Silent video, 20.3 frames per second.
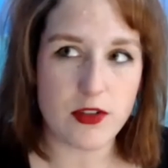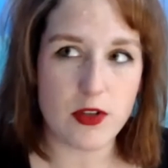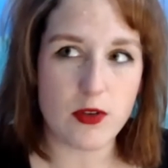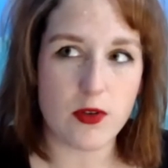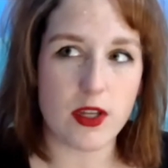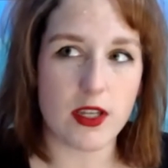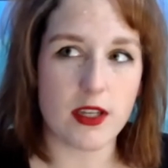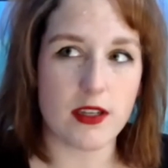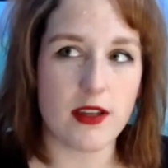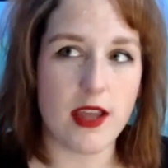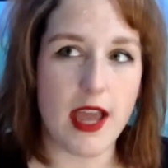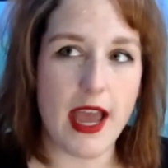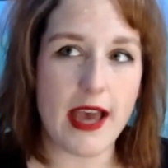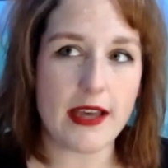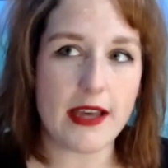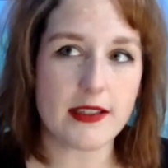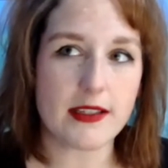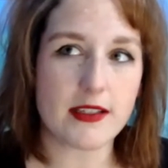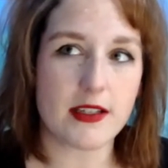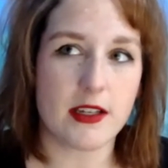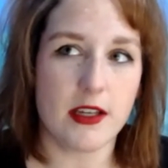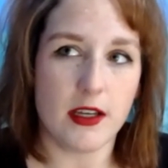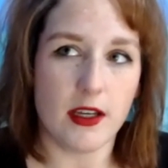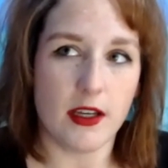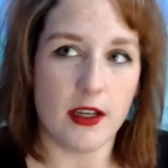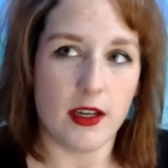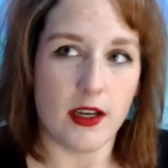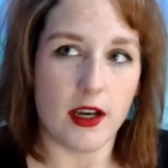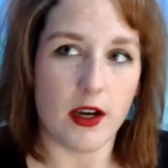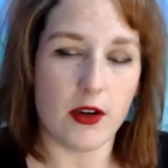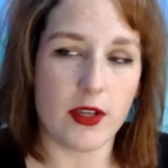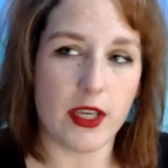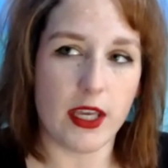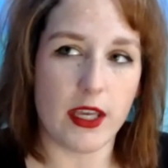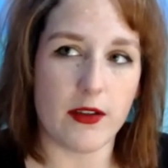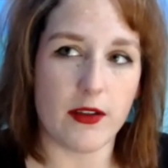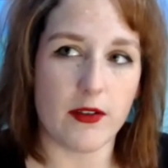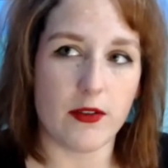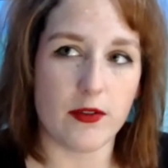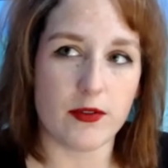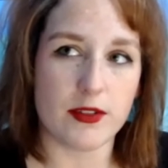You can ask,
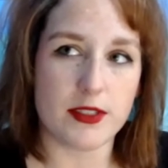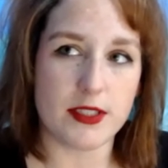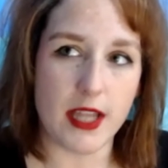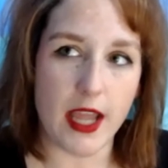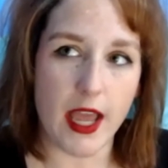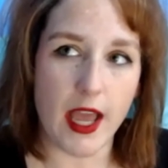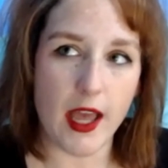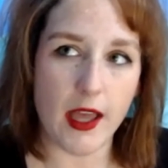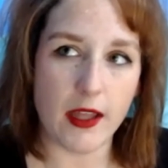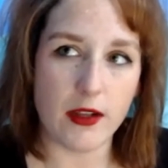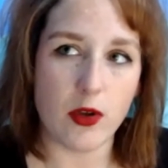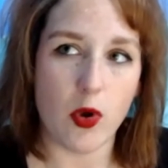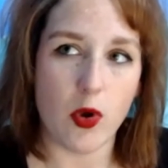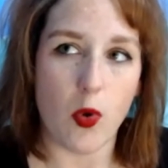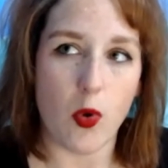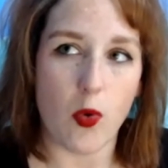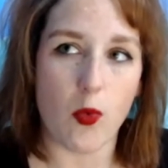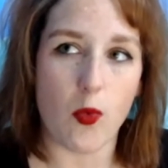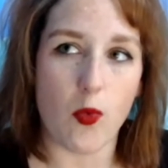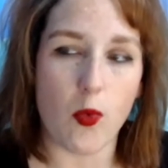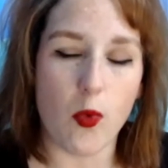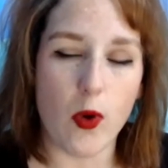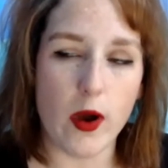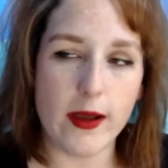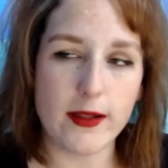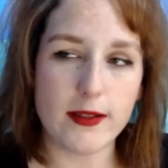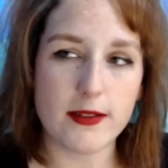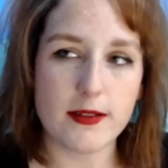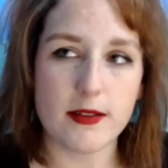okay, Dad, what